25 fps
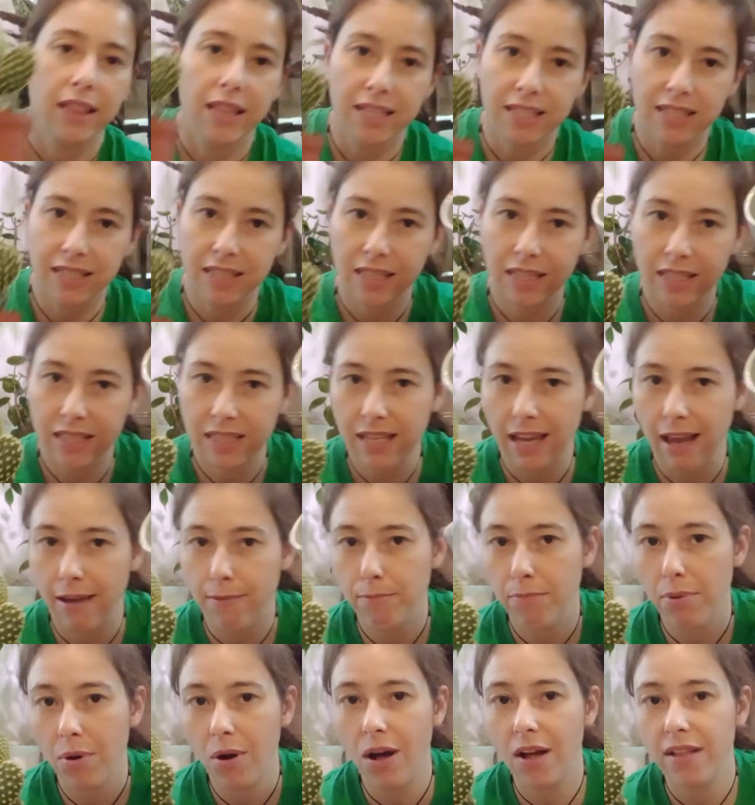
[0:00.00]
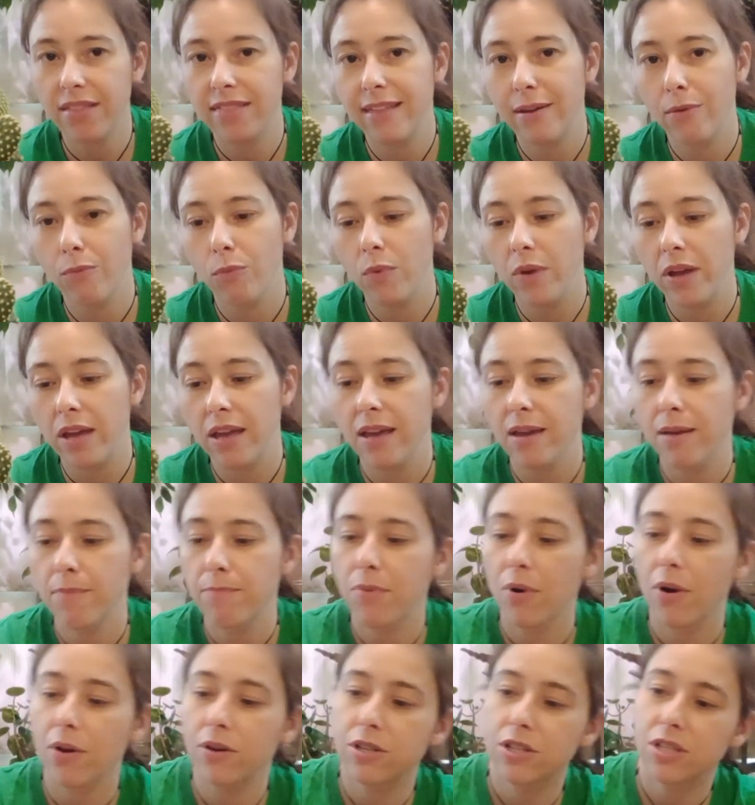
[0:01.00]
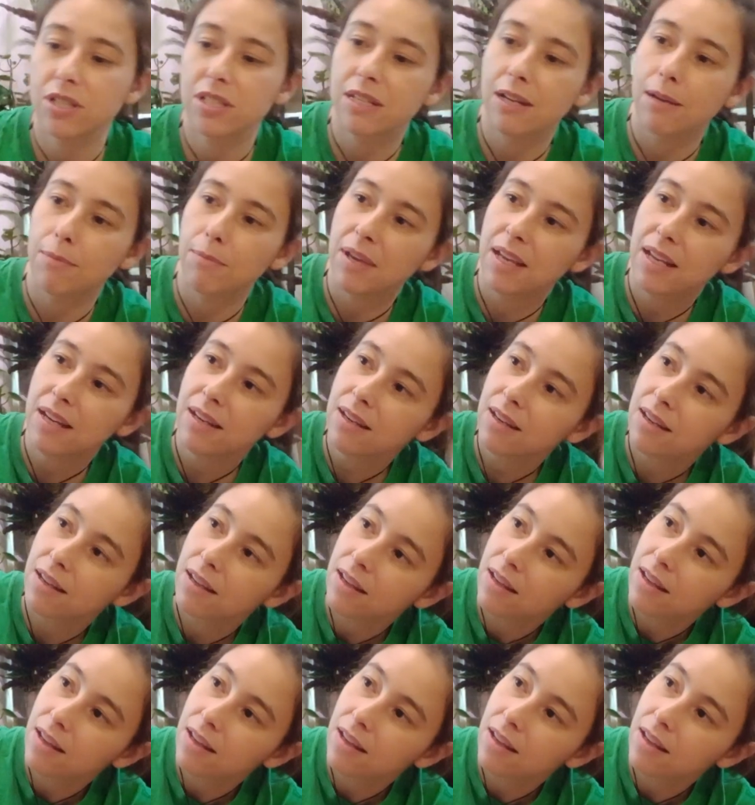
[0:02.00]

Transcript: this is the same pot that we purchased him in.